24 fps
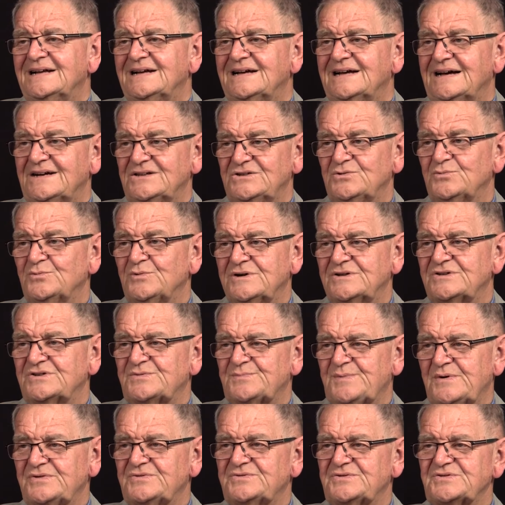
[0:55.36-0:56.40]
And you weren't
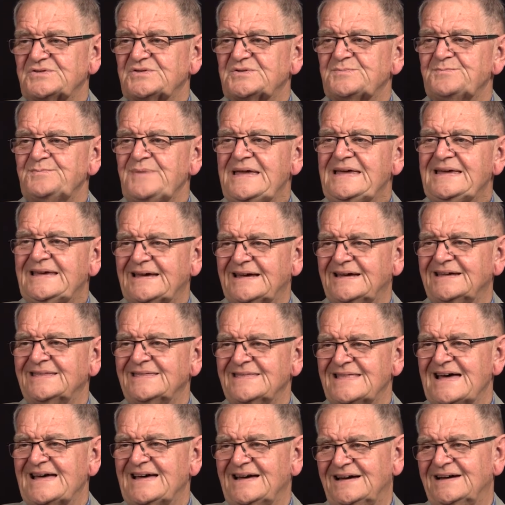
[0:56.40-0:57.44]
supposed to speak in
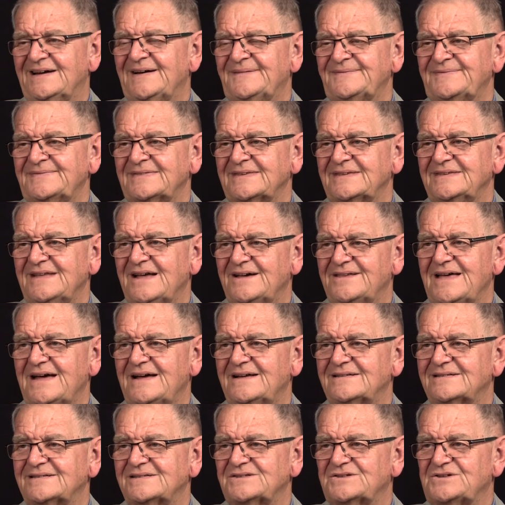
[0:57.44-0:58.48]
there. Now
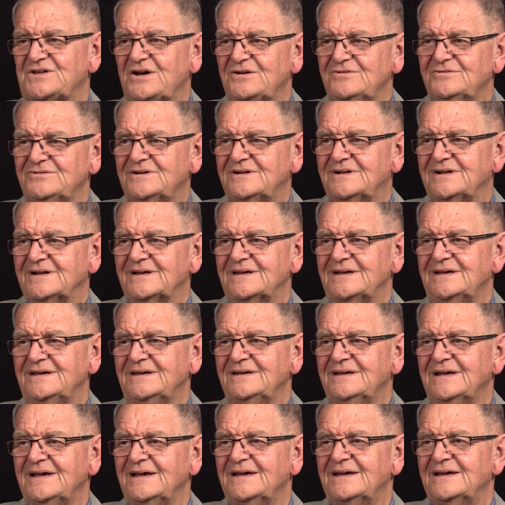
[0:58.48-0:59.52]
that
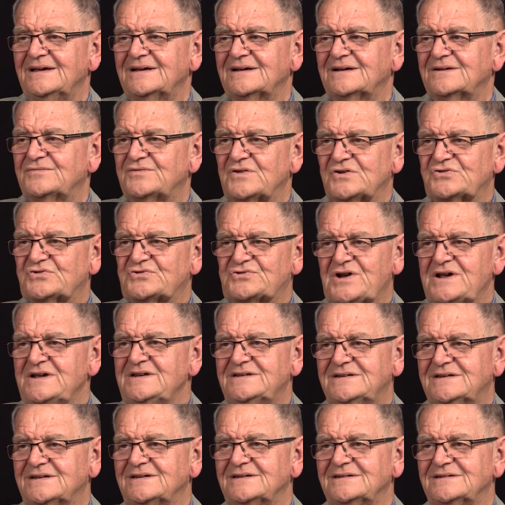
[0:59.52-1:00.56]
totally
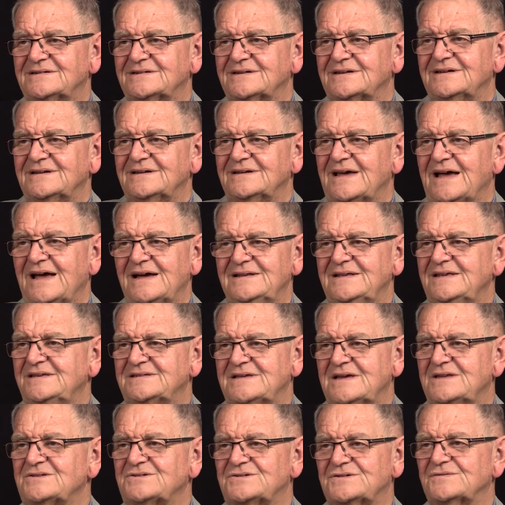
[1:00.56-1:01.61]
frustrated any
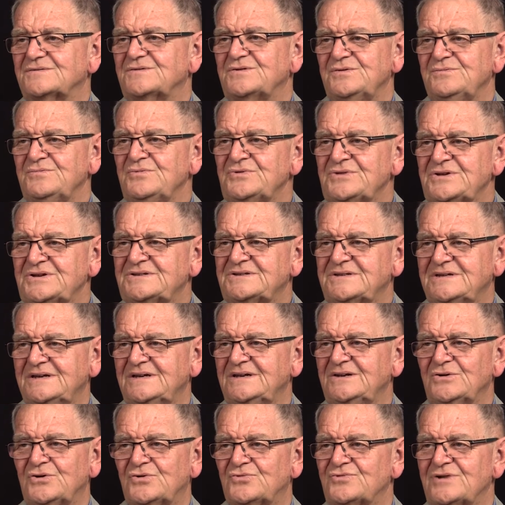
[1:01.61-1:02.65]
sense of
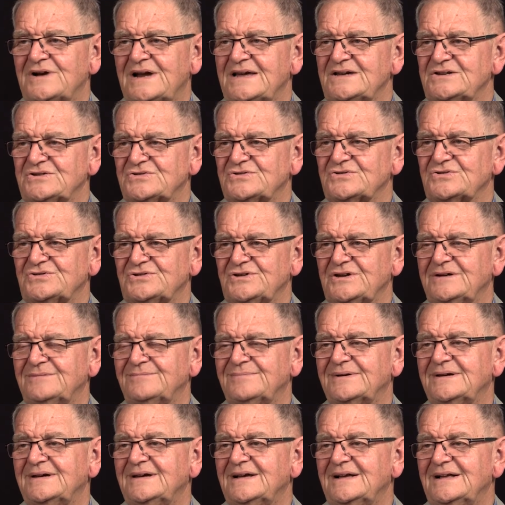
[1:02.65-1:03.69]
community or
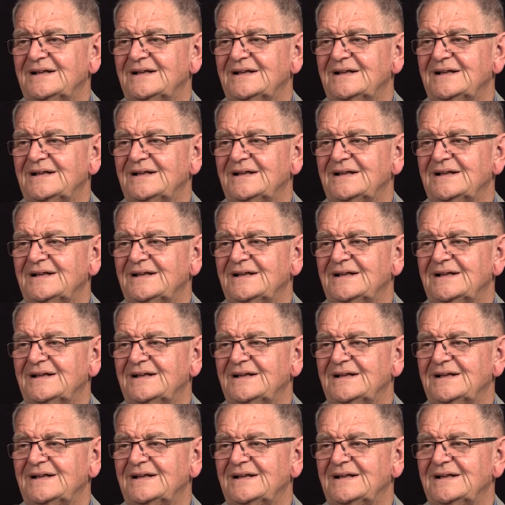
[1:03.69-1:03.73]
relationship.